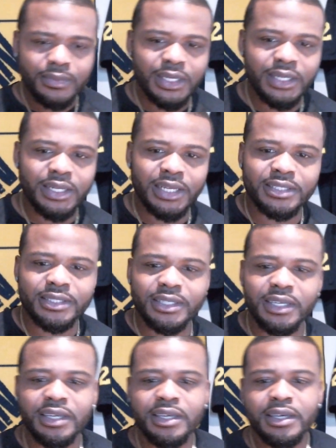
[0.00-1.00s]
Let's
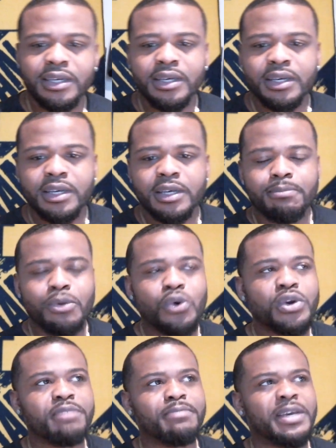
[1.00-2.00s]
see.
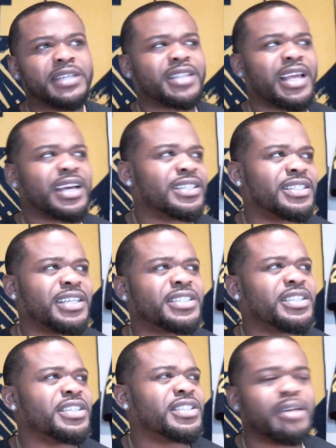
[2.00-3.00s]
Moody missed like a
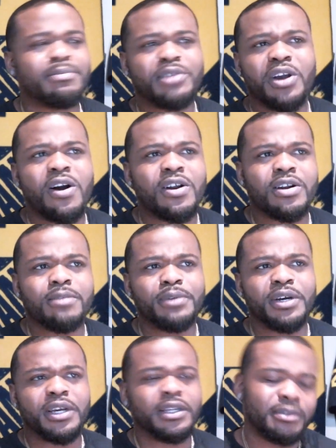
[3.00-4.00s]
60-some yarder,
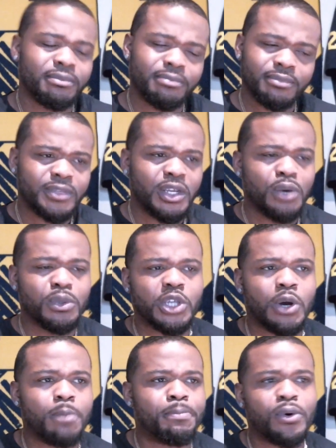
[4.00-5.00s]
but it was
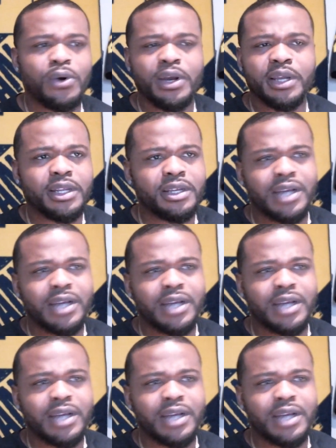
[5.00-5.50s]
on point.